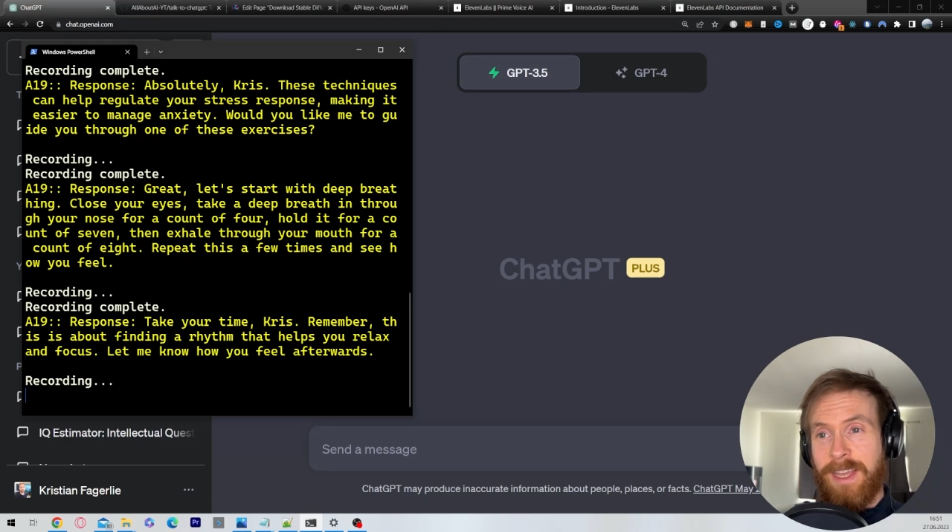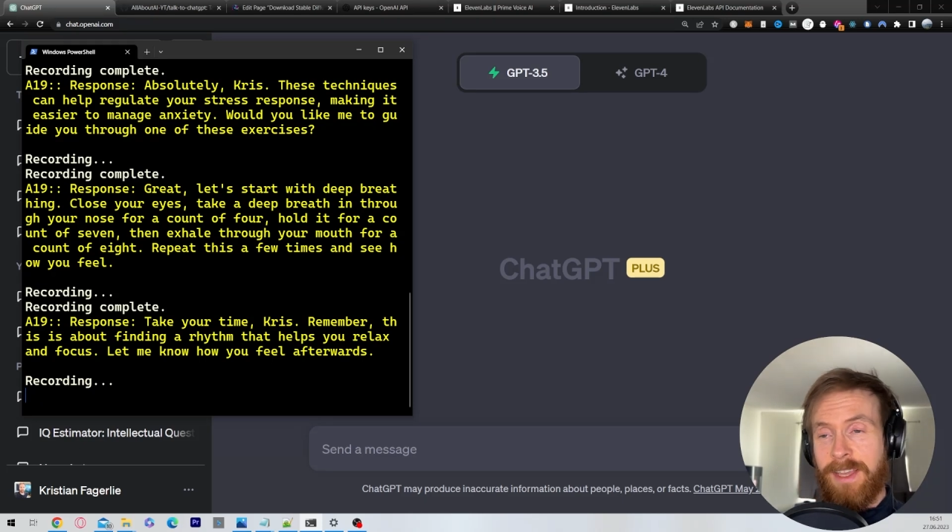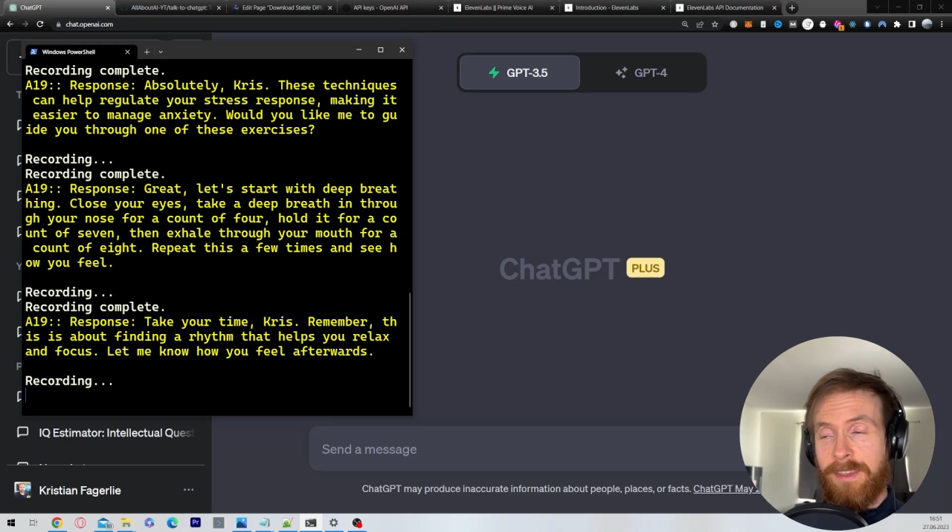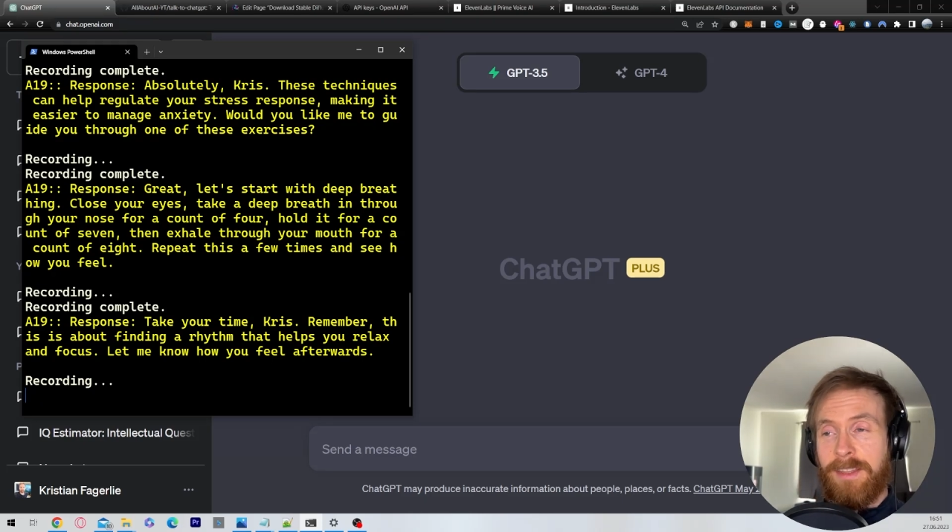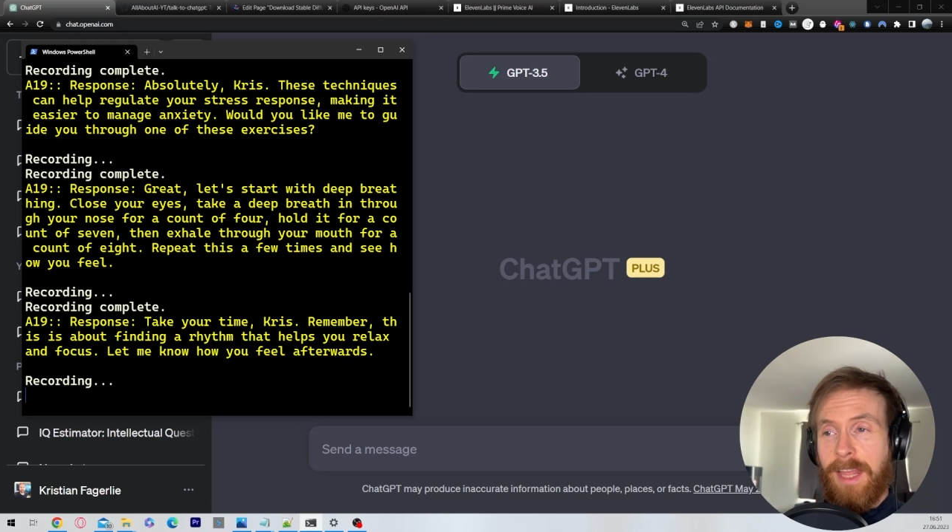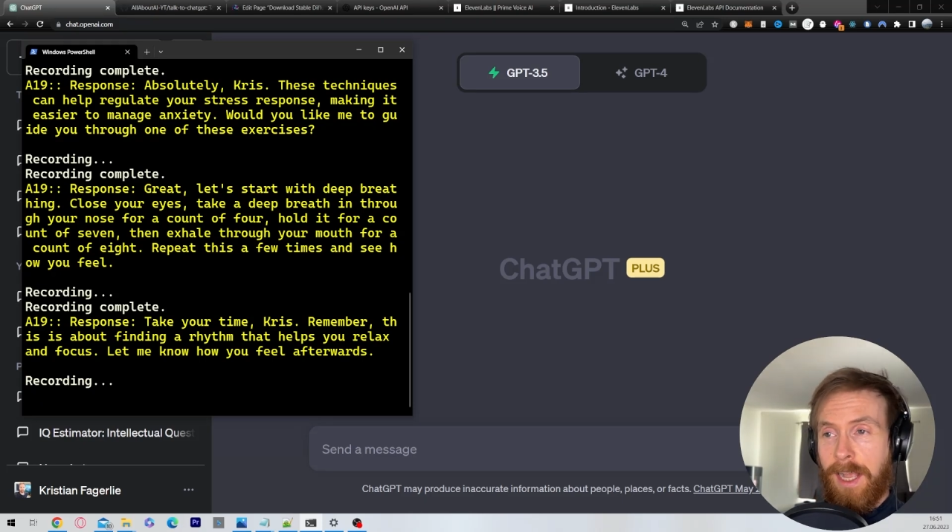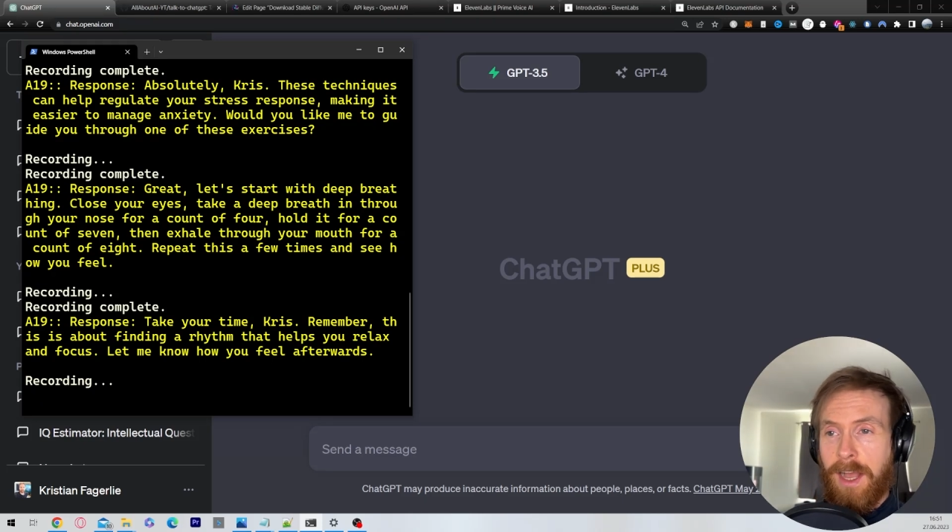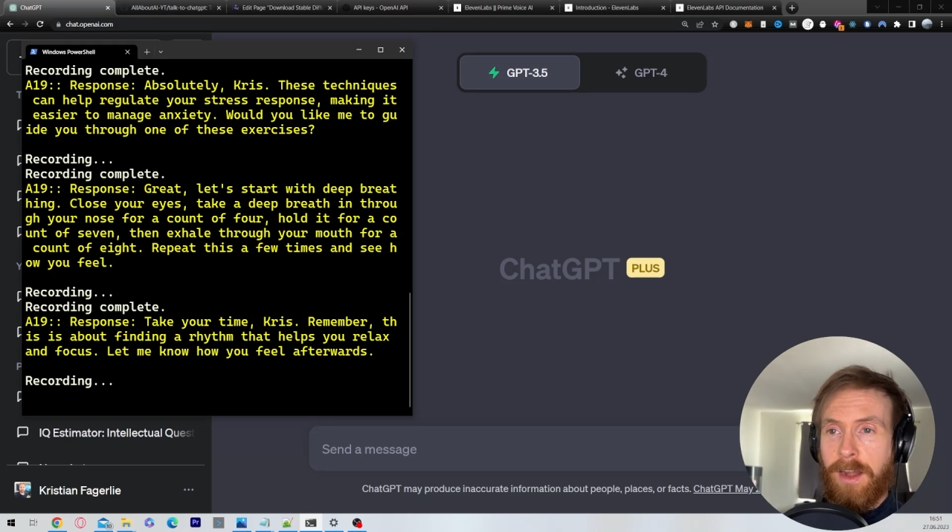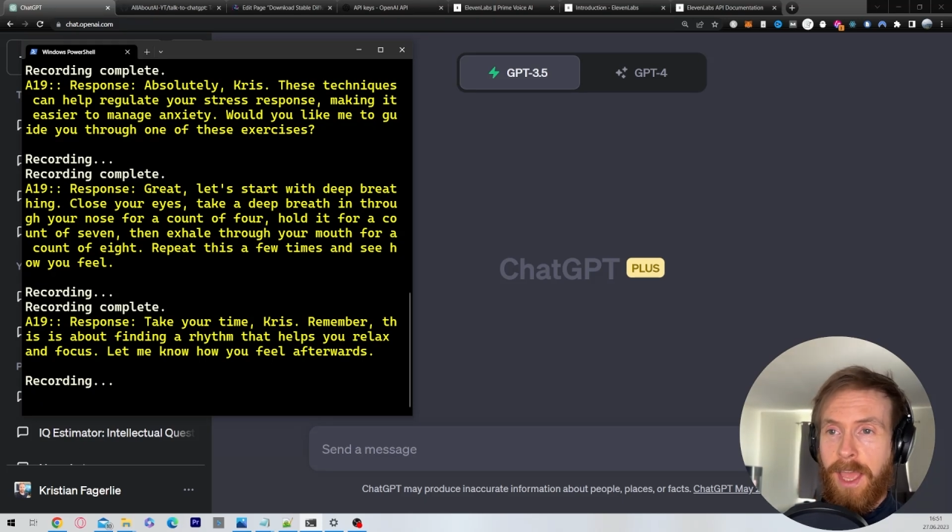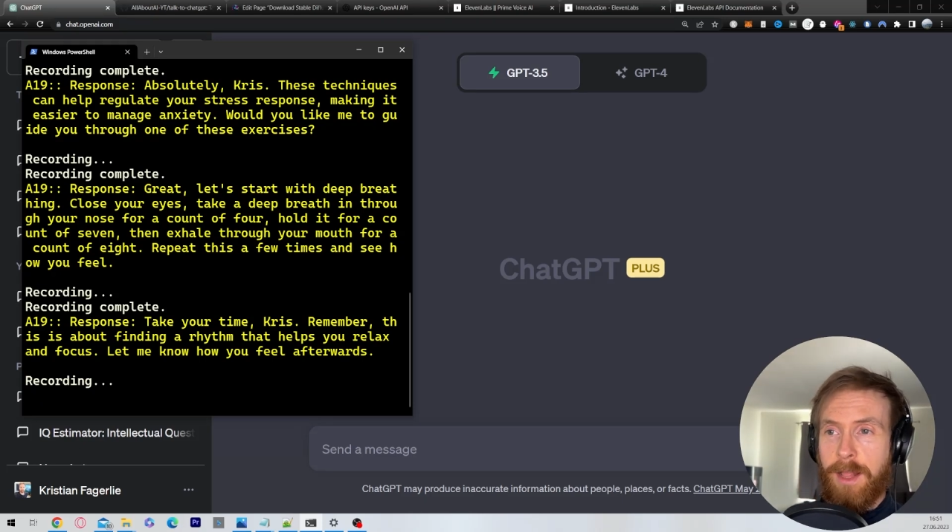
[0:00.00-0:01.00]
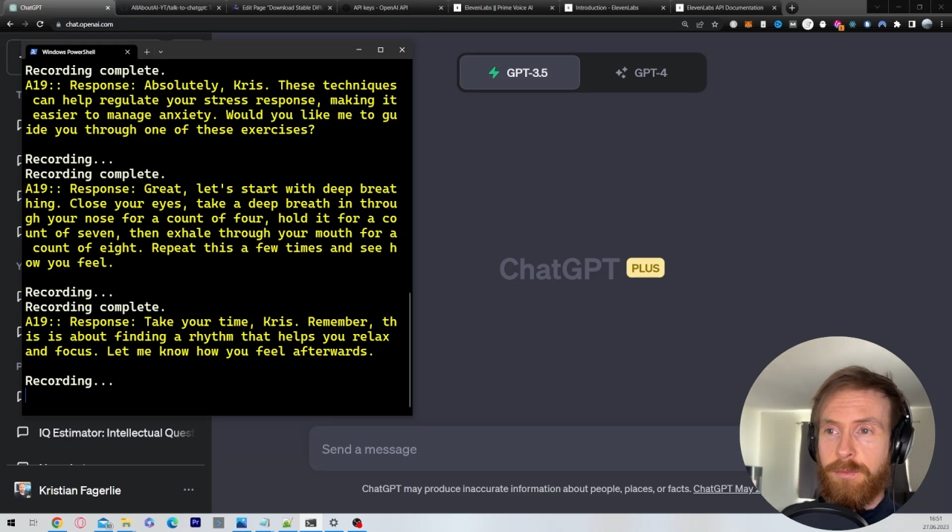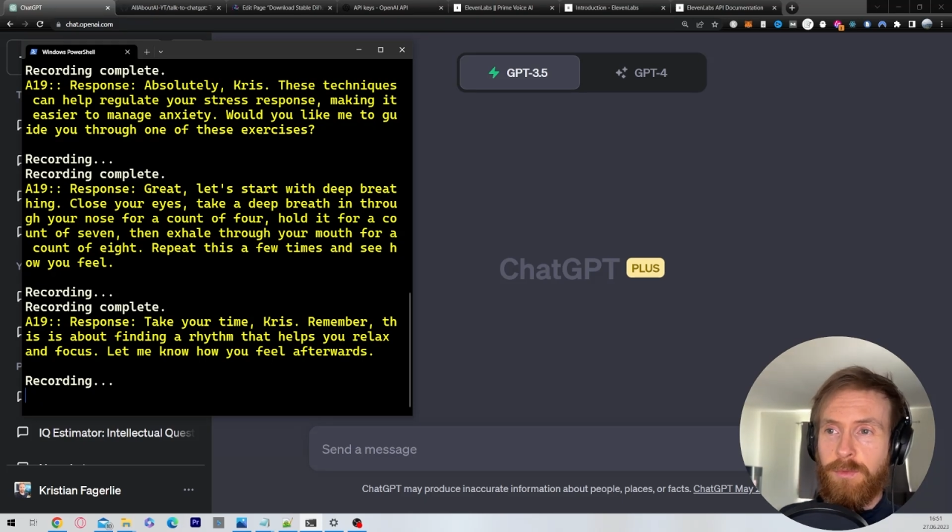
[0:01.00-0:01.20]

I think that kind of helped.